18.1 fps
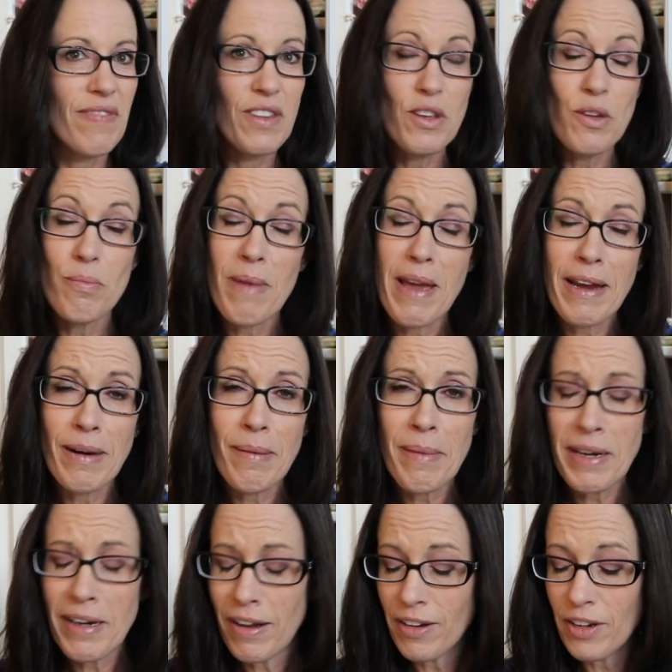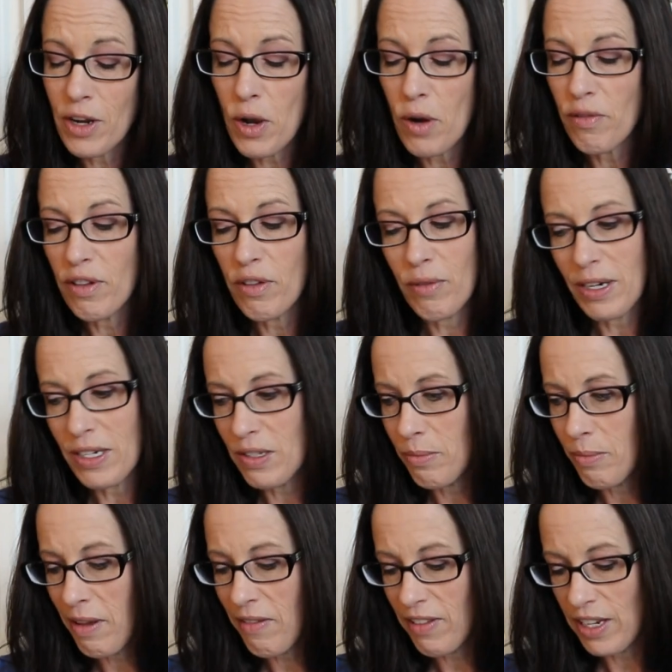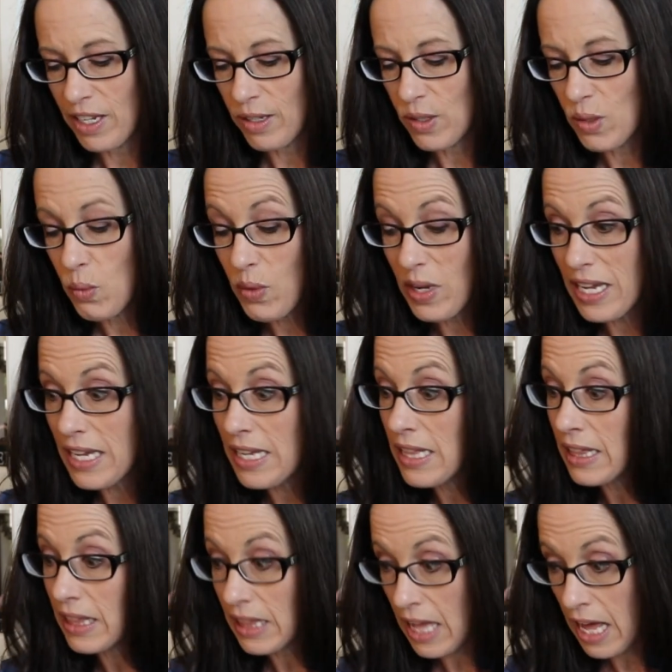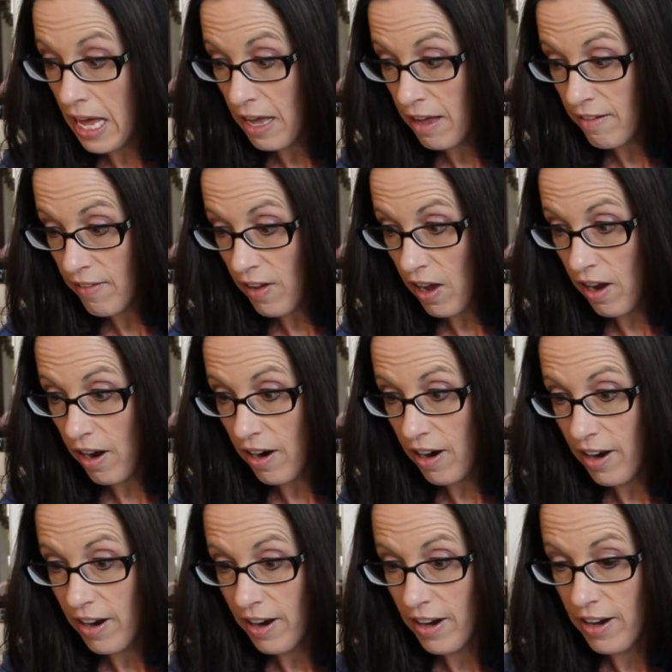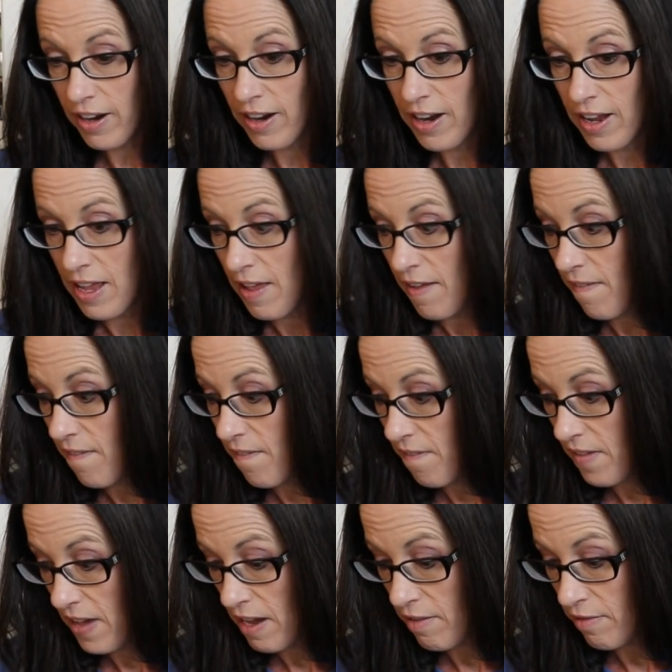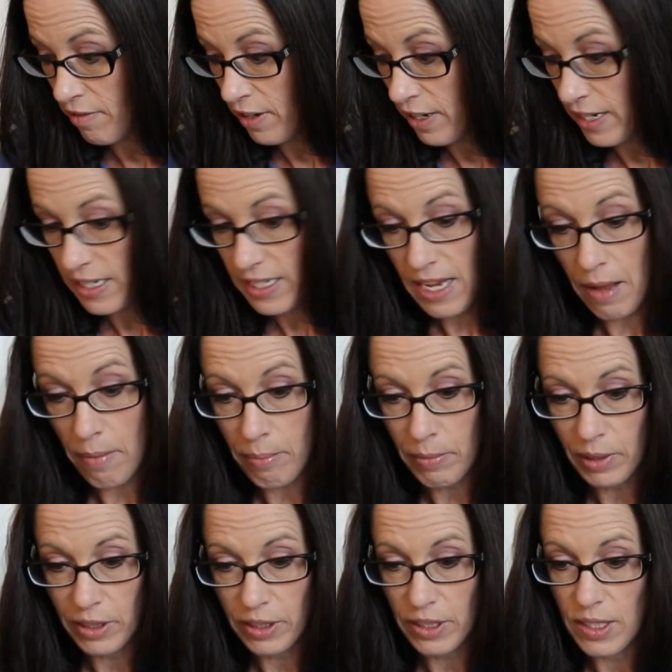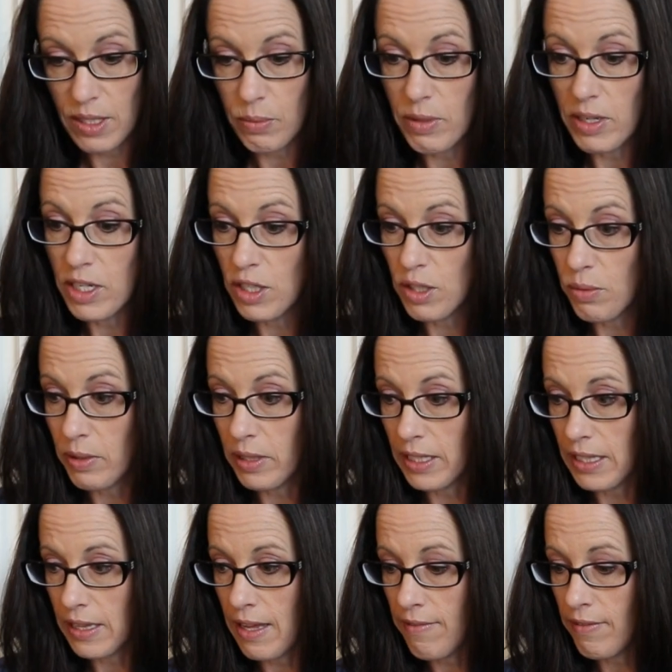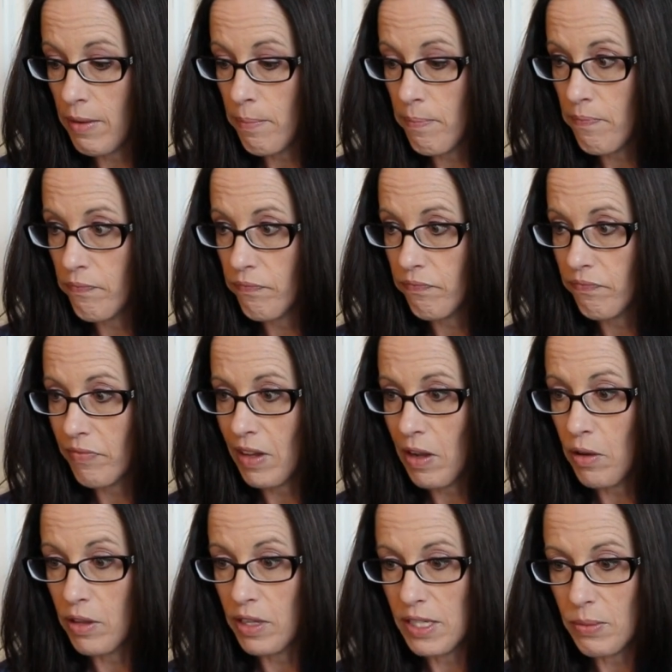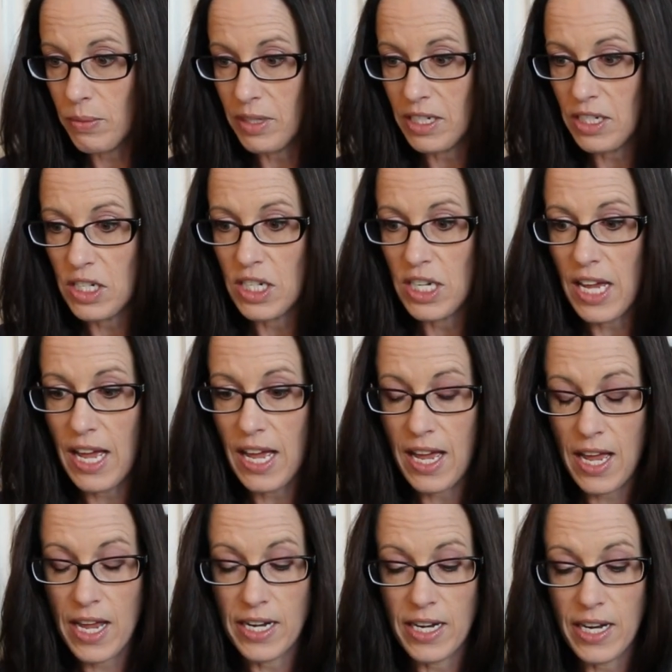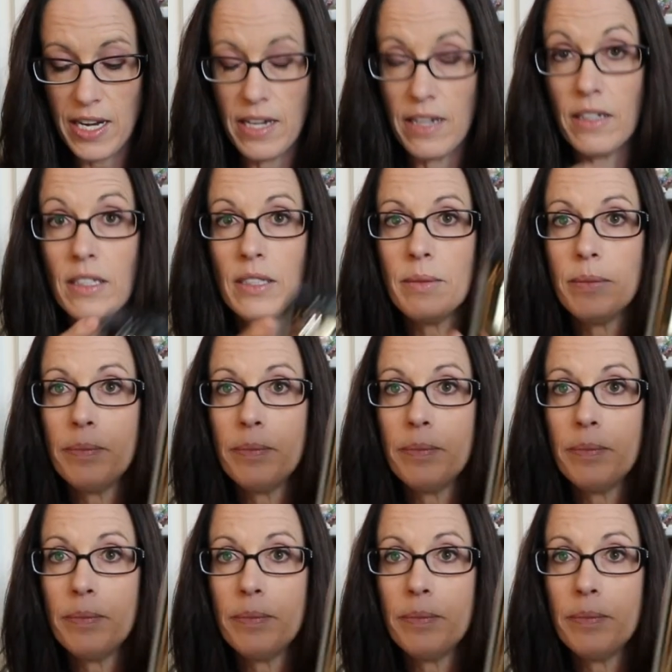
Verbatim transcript: you may or may not know if you watch some of my videos, we love our favorite tumblers. We just really love them. This one is shiny.